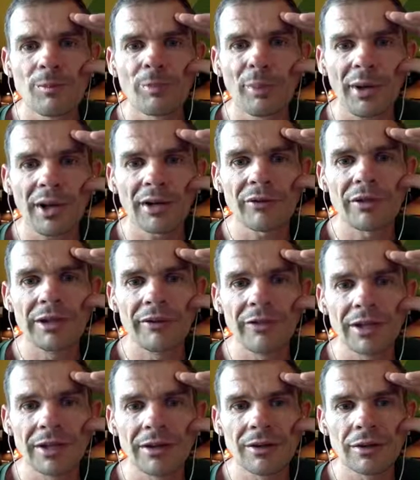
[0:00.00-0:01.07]
But if you're
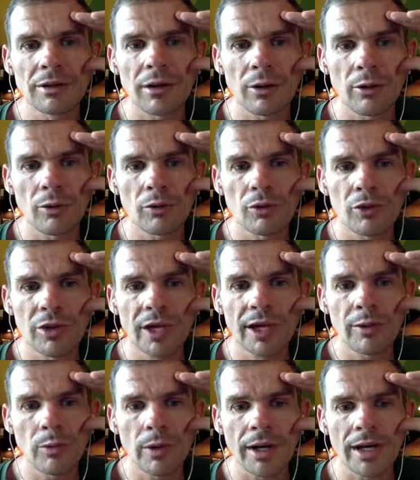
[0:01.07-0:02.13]
living in the cold
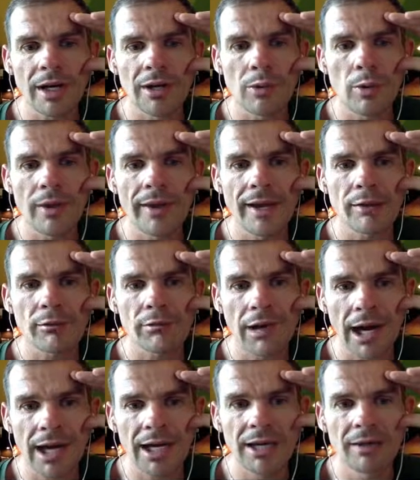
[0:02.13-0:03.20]
UK wet and you want that
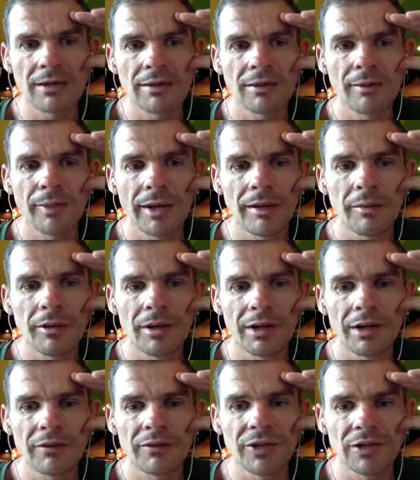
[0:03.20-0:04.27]
rain
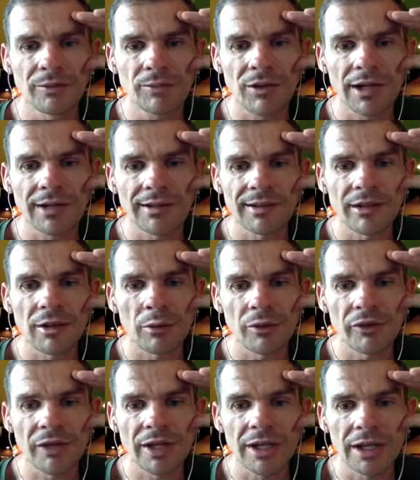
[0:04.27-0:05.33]
dependability of disc brakes, then I
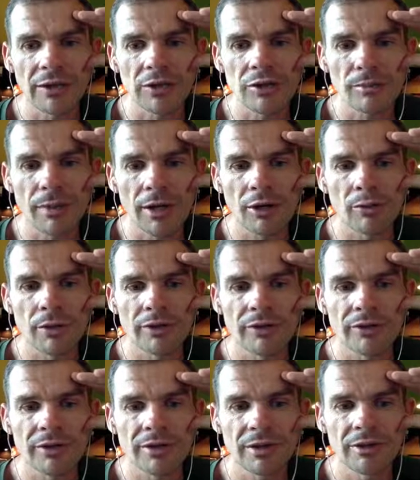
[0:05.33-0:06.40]
would say get the Shimano
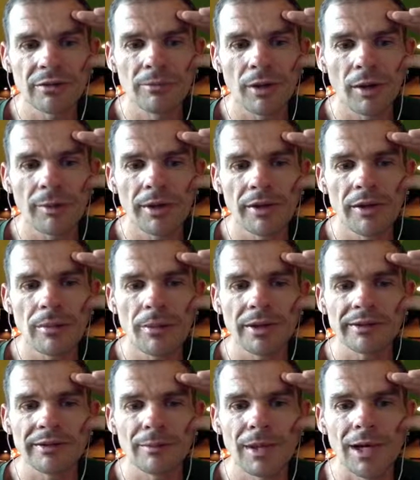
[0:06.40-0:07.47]
ones, because in my opinion, they're the
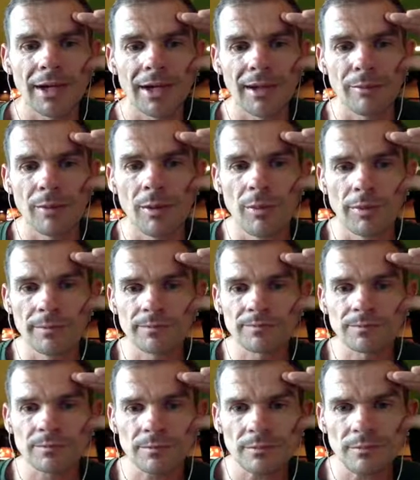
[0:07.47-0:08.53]
best in the market at the moment.
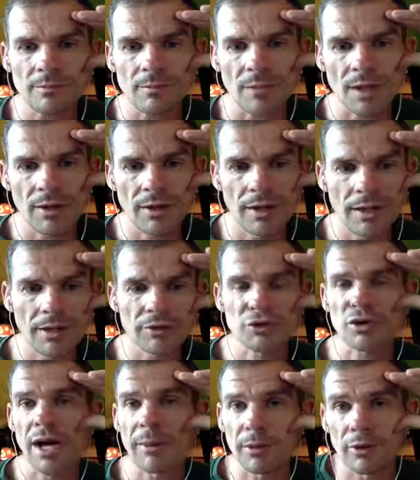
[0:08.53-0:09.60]
The
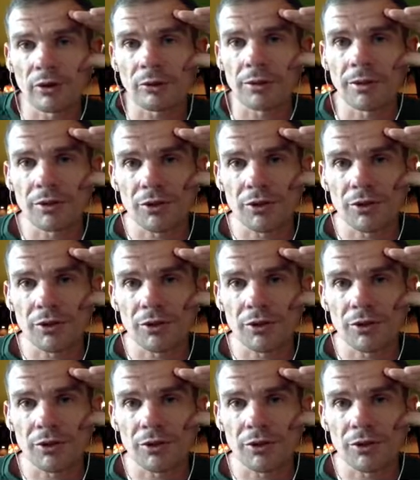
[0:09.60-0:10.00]
SRAM good as well.